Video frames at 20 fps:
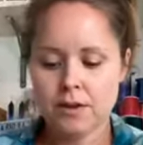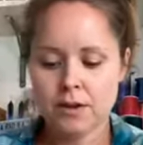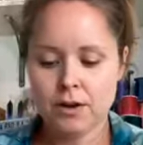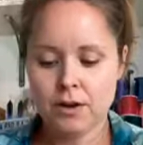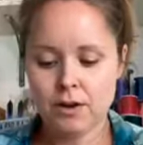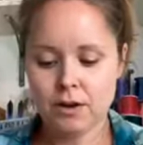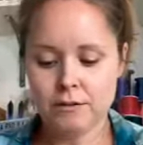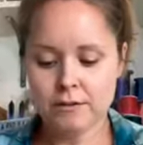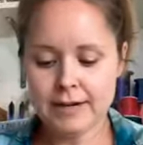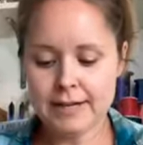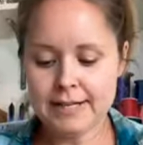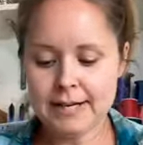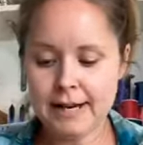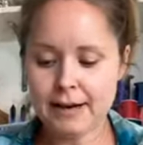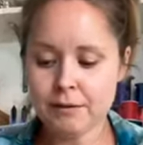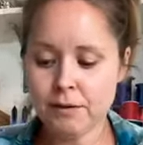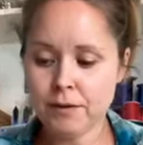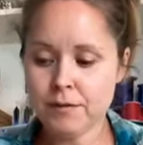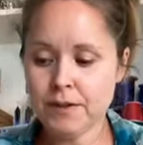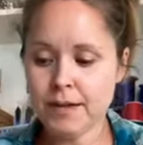All right, now
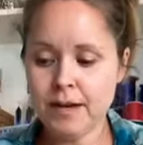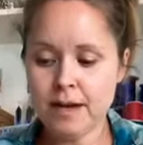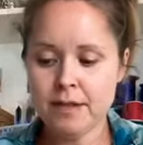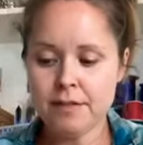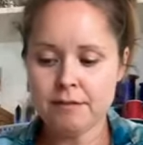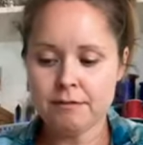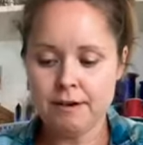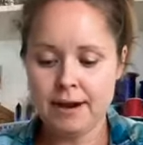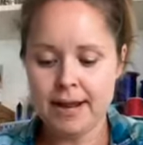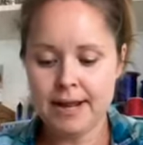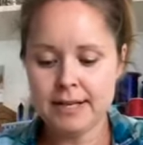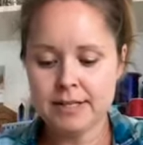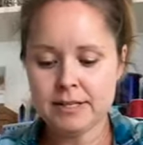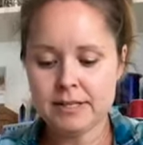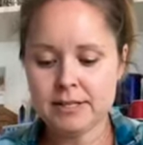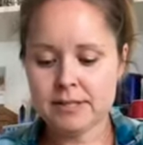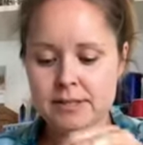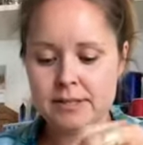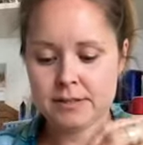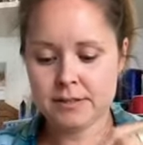on the other
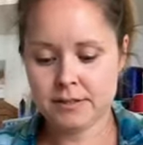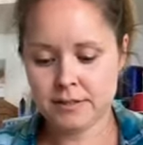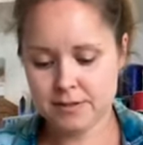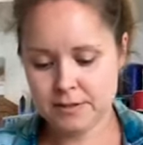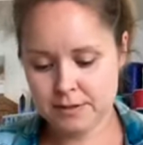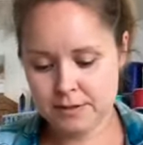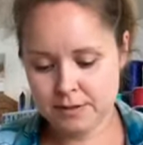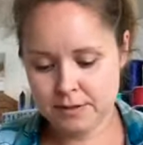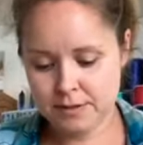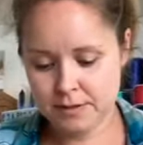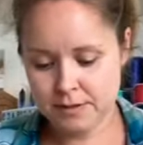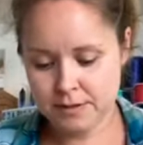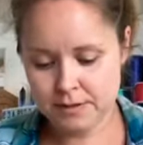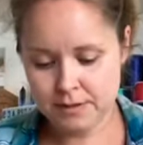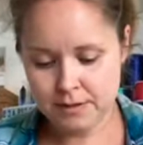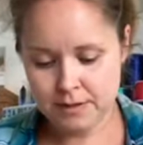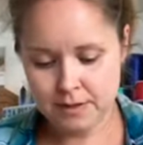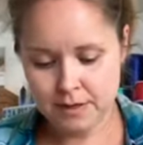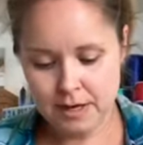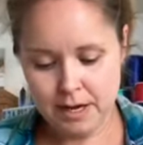end,
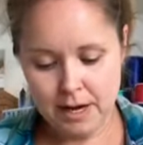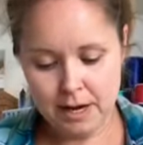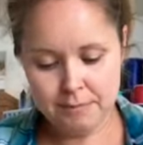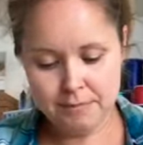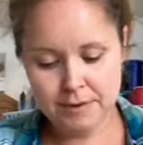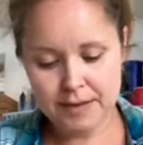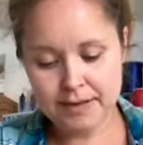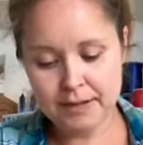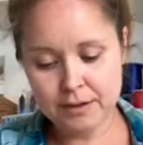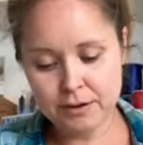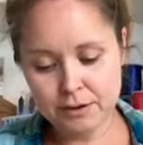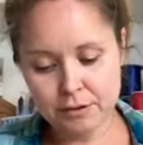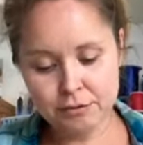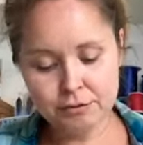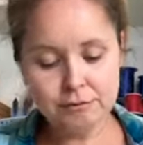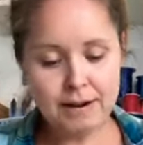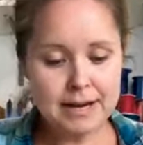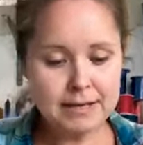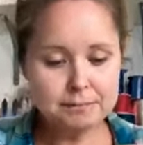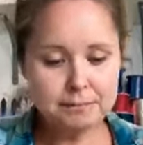I'm then going to
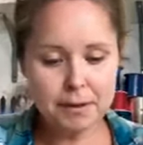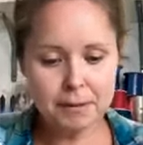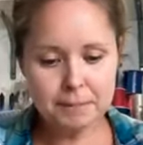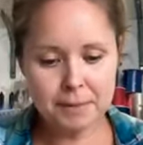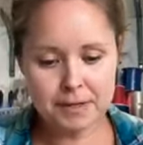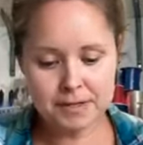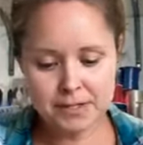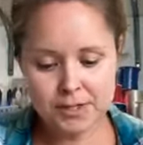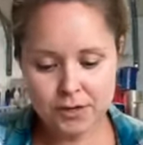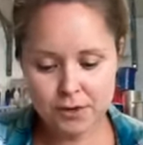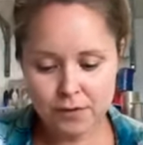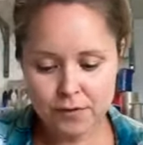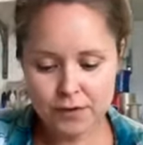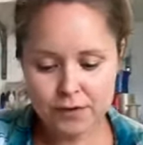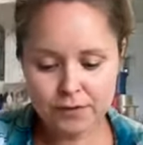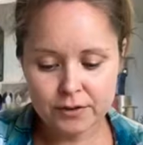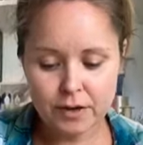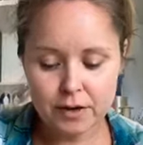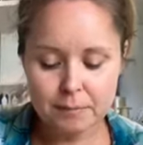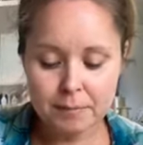thread my button on that's
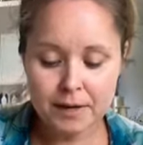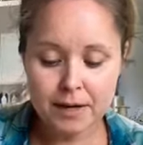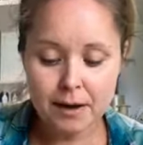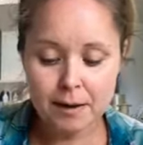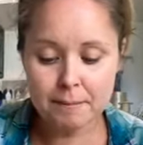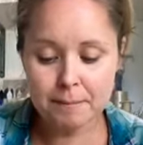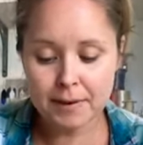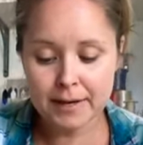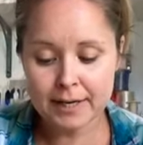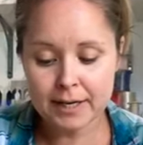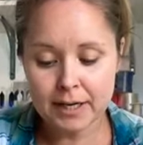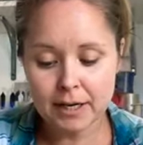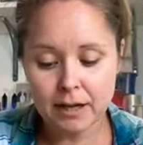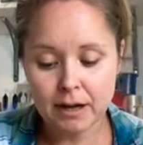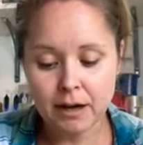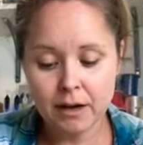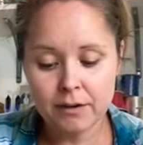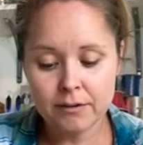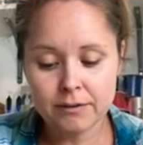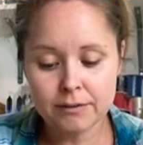going to become my
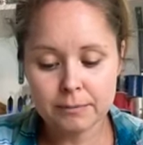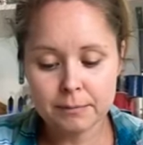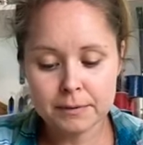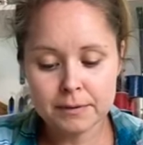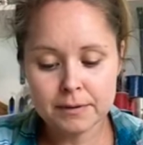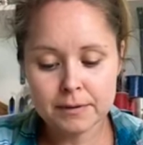clasp.